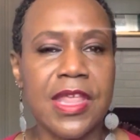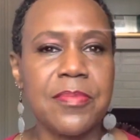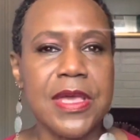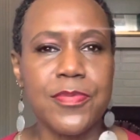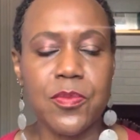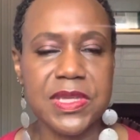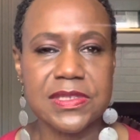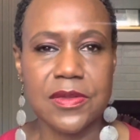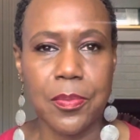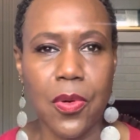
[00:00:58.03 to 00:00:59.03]
people miss
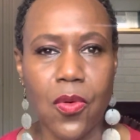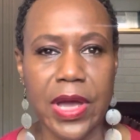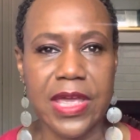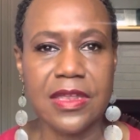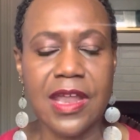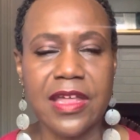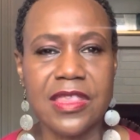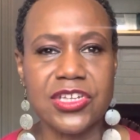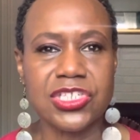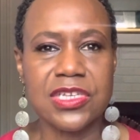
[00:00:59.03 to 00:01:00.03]
the point. Not
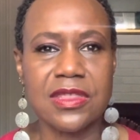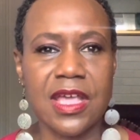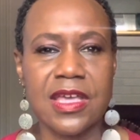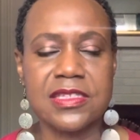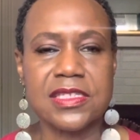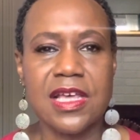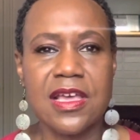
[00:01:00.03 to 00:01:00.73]
that she thinks